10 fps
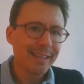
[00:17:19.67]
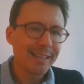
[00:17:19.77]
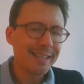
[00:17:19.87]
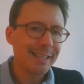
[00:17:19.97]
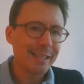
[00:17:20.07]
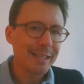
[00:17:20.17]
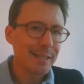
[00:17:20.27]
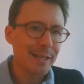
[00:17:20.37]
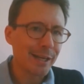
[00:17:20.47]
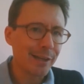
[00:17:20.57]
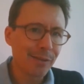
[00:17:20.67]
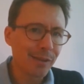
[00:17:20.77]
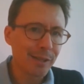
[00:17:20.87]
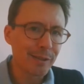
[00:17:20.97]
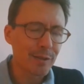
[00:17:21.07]
uh, the other
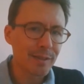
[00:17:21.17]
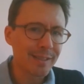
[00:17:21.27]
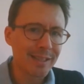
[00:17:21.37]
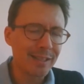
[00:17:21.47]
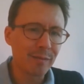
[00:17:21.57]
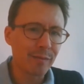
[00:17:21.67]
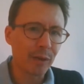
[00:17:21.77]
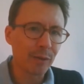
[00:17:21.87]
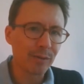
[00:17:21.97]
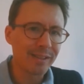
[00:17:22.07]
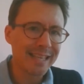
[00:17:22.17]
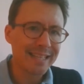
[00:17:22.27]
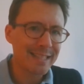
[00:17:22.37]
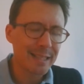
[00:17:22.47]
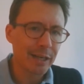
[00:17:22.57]
things didn't follow
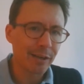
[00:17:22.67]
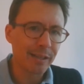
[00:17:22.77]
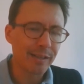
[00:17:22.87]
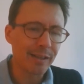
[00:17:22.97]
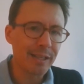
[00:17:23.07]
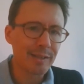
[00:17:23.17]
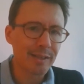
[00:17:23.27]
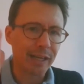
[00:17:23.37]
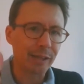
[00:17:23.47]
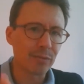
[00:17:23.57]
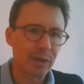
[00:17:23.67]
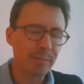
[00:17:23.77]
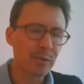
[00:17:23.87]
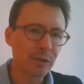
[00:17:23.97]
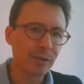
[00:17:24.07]
necessarily these kind of
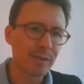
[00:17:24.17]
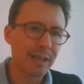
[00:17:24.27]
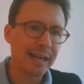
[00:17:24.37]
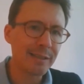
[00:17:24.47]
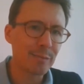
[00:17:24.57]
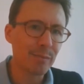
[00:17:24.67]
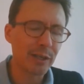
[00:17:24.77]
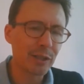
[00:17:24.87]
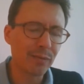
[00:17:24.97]
ruptures as much.